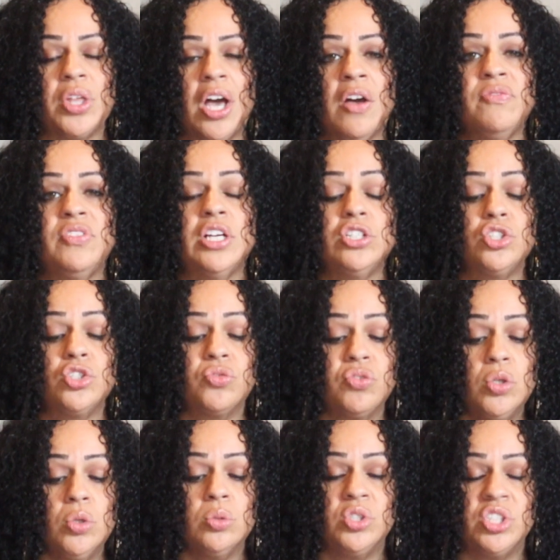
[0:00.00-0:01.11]
of the
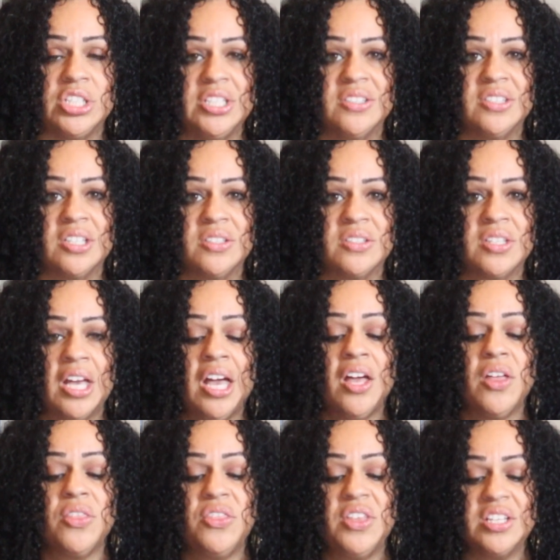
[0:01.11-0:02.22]
true Jesus
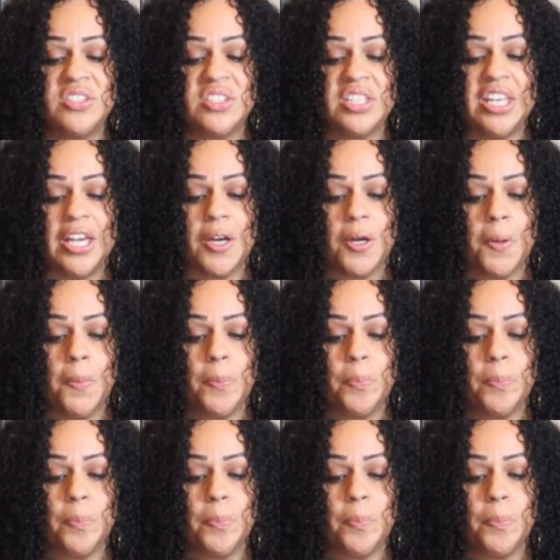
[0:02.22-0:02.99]
this year.